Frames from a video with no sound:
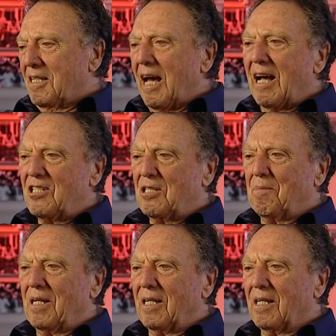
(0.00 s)

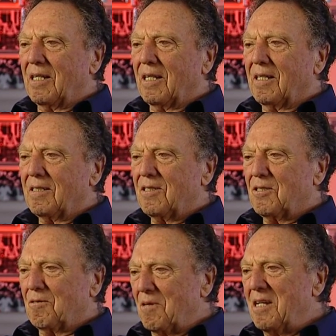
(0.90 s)
Gasping and
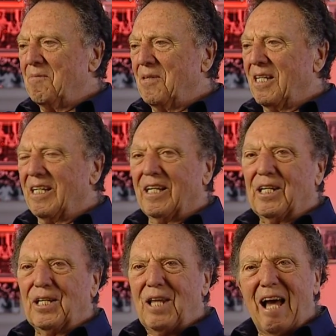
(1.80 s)
screaming
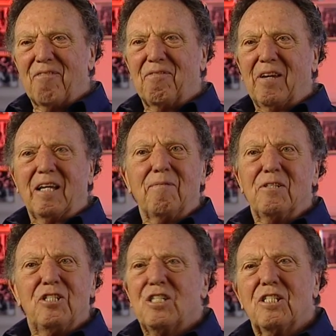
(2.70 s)
and laughing. I
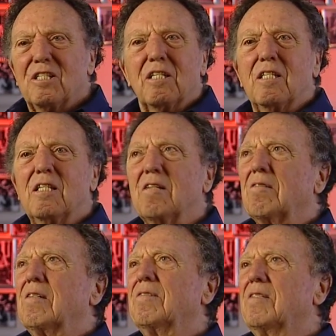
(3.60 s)
mean, it just, you
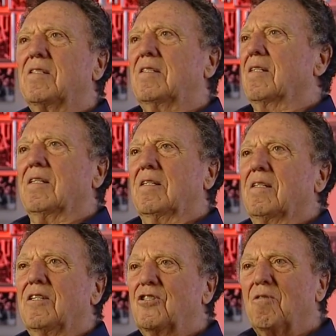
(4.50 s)
know, it was
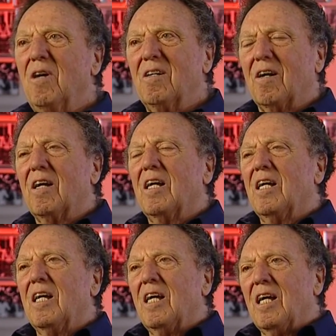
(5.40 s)
extraordinary.
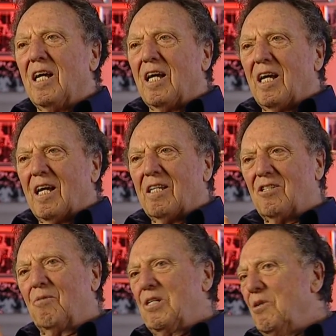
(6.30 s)

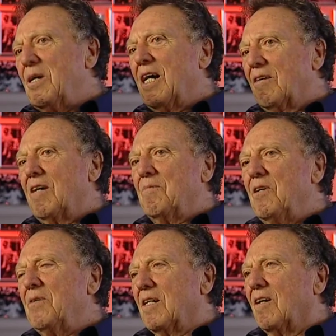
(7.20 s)
So we knew we had a great
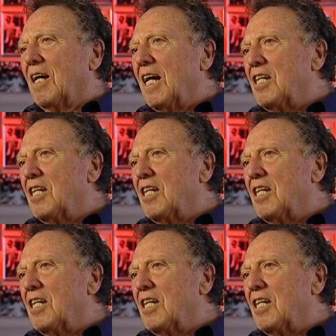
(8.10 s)
movie in our